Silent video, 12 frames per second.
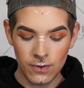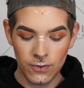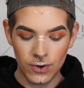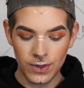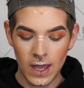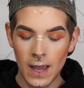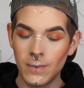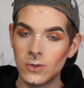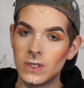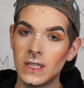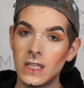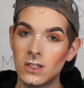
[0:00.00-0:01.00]
and for that I'm
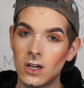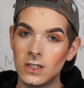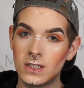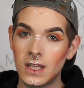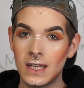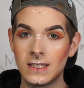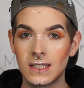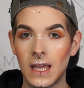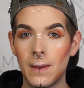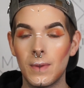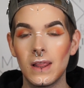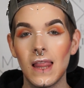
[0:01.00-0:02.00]
using the Taurus Lights
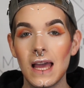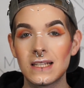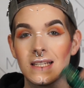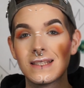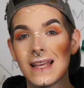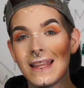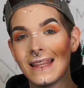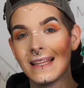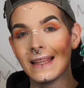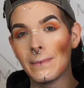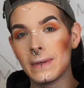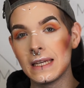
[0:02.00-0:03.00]
Camo Lashes in the
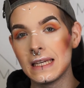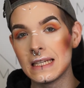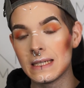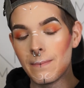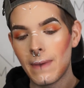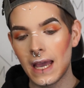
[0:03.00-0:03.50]
limited edition